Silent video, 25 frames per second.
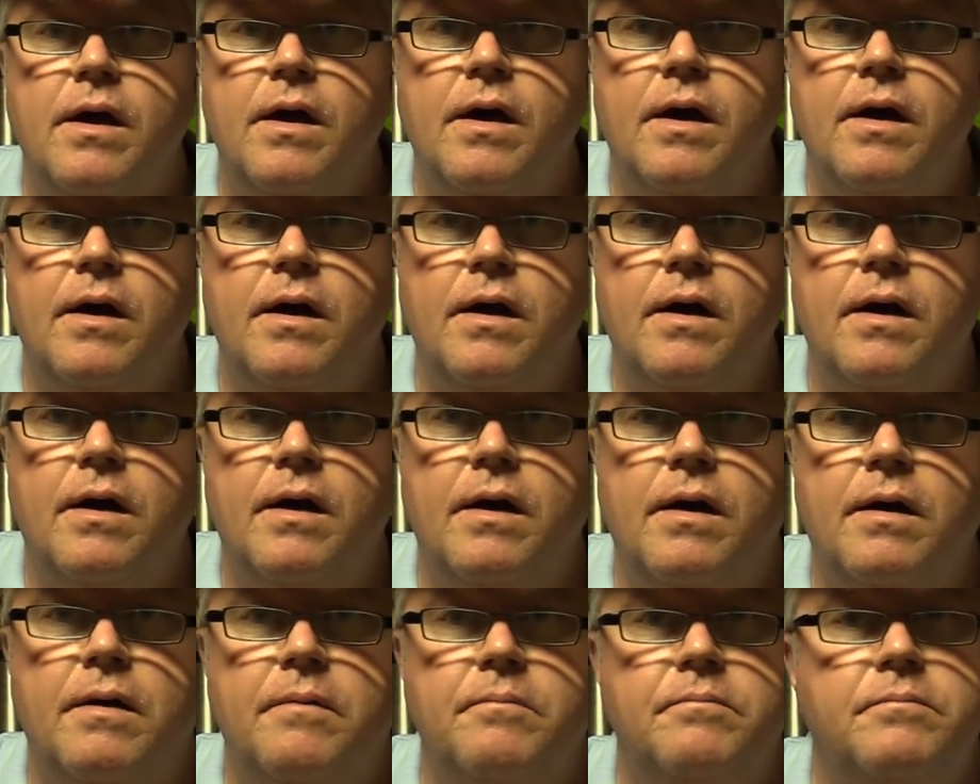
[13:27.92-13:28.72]

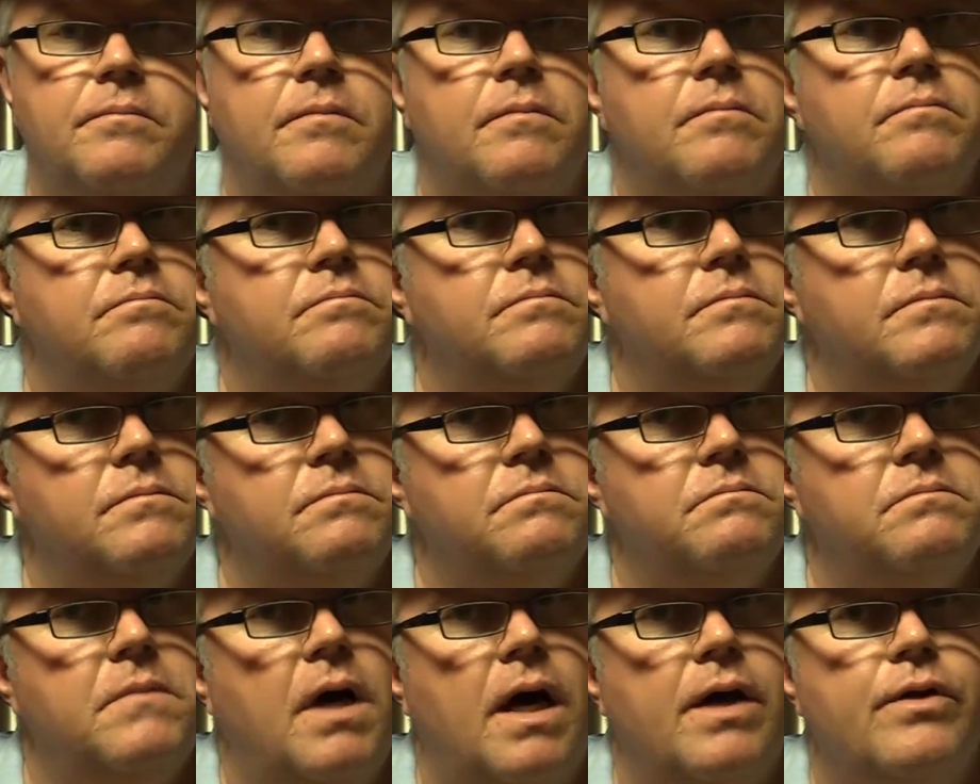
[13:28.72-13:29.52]
Um,
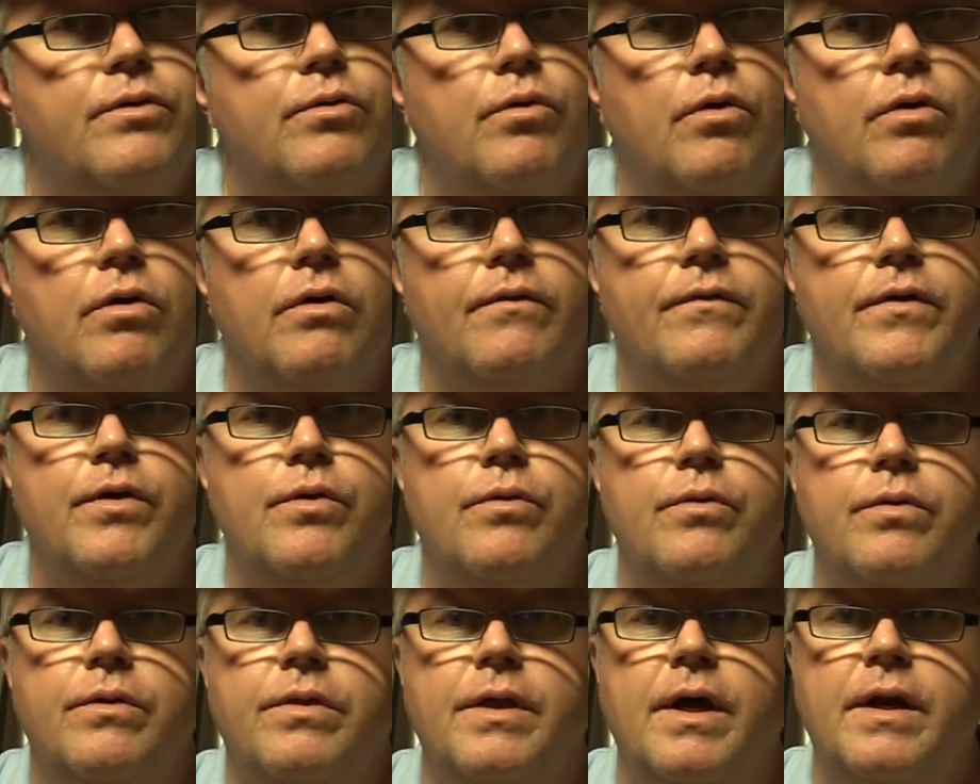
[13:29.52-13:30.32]
and to all of
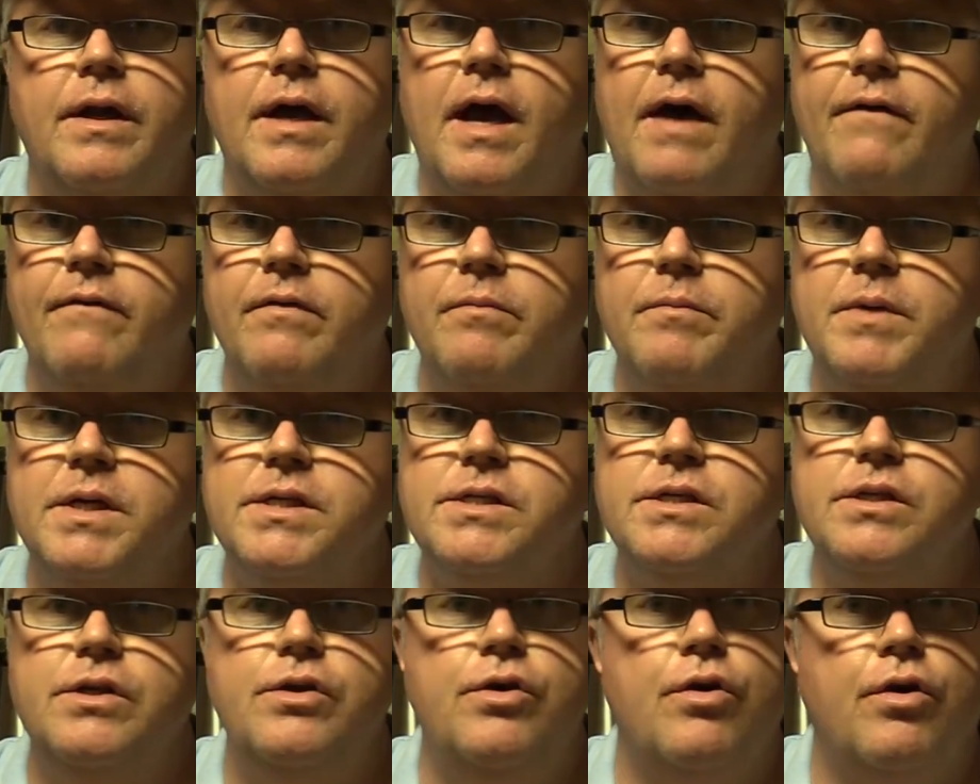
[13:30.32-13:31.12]
you that I haven't
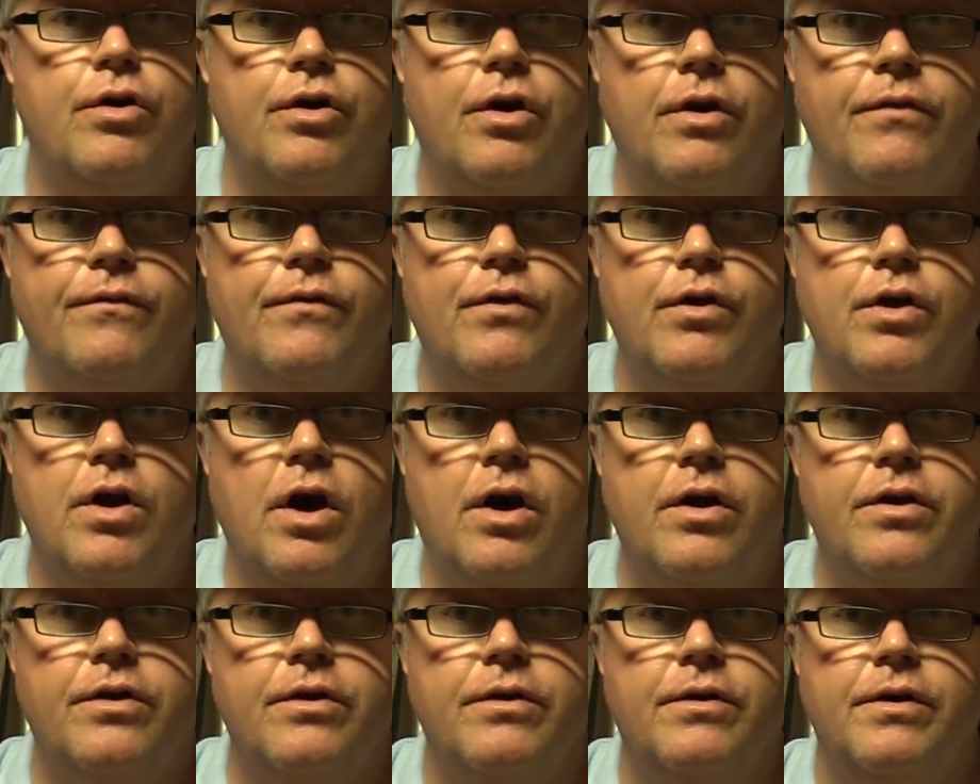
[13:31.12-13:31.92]
mentioned, you're not
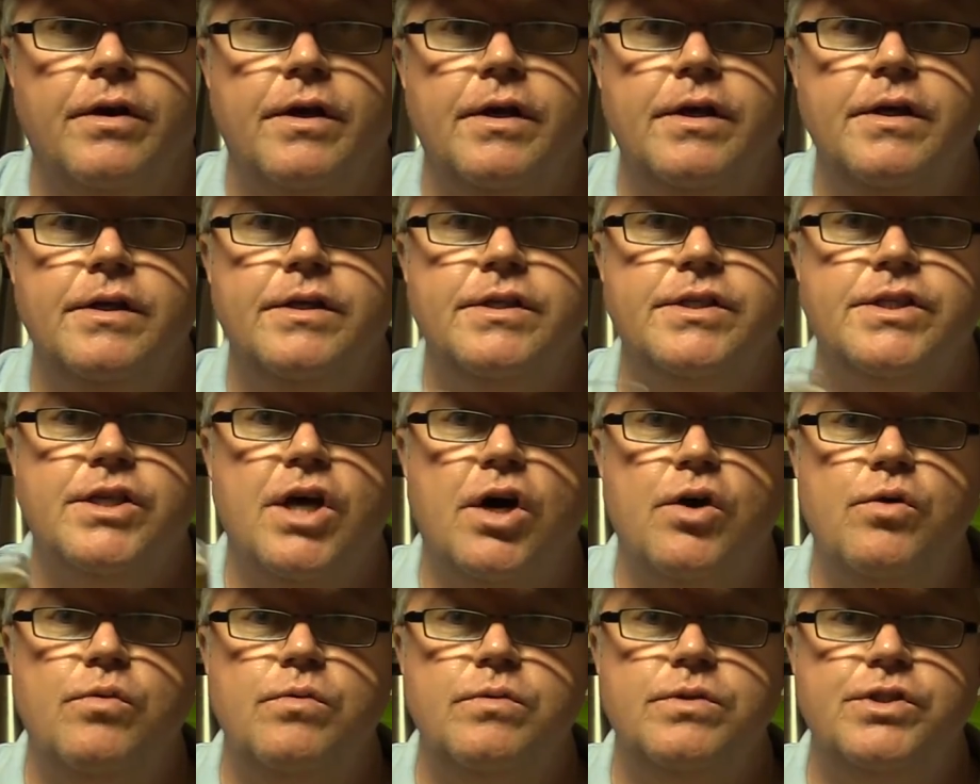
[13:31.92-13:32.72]
forgotten.
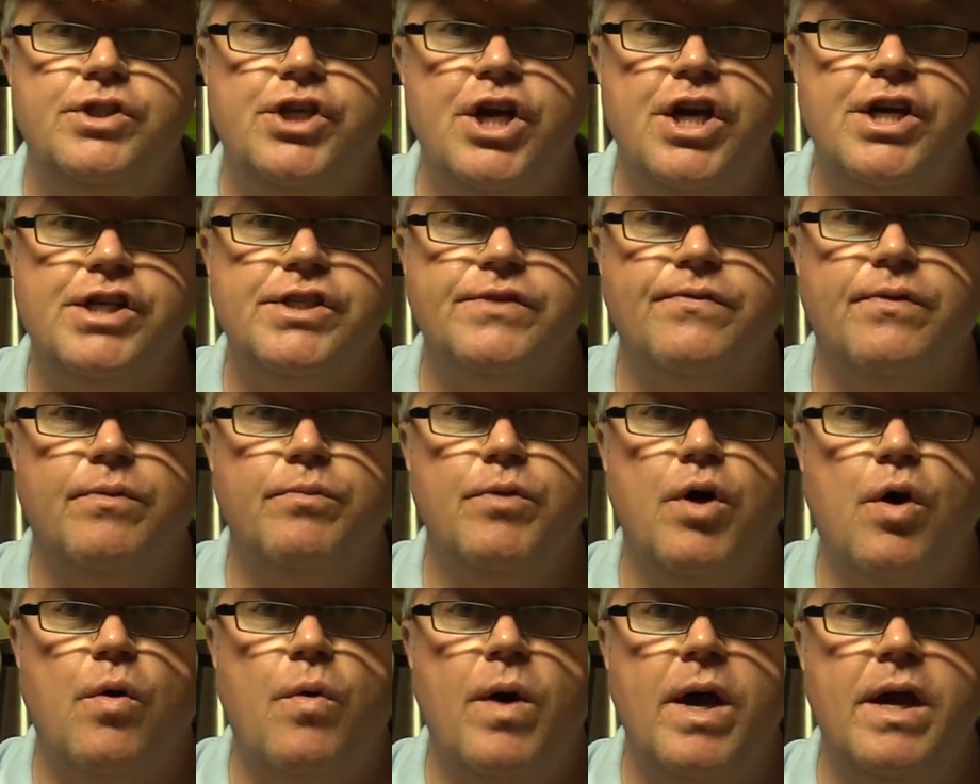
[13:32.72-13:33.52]
So, cheers
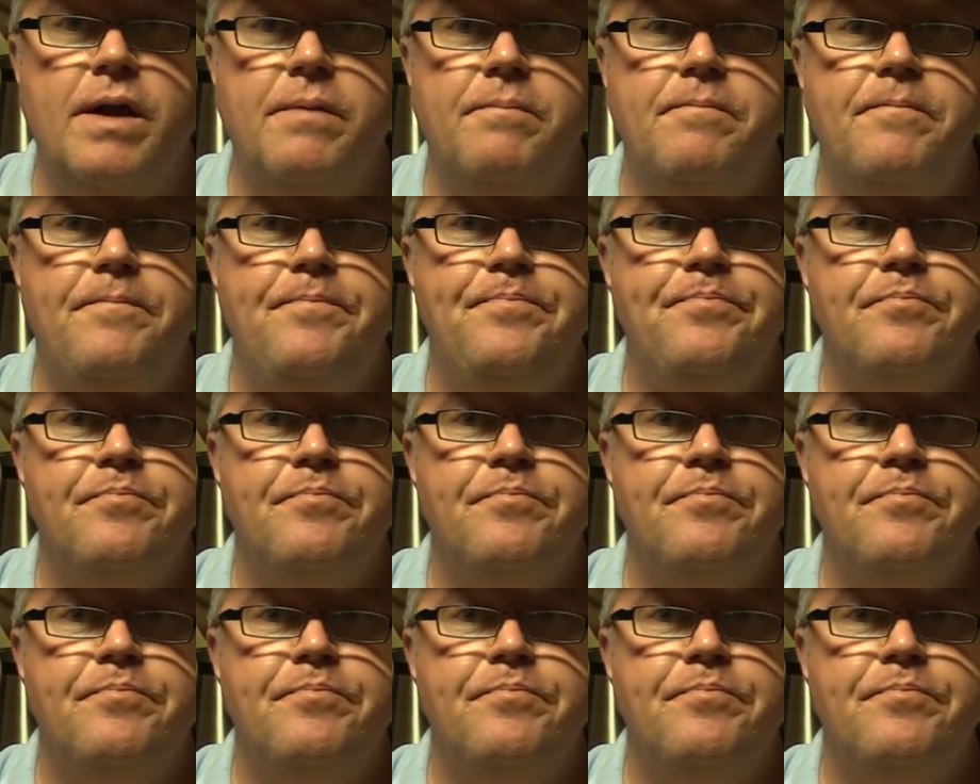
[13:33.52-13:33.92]
from Norway.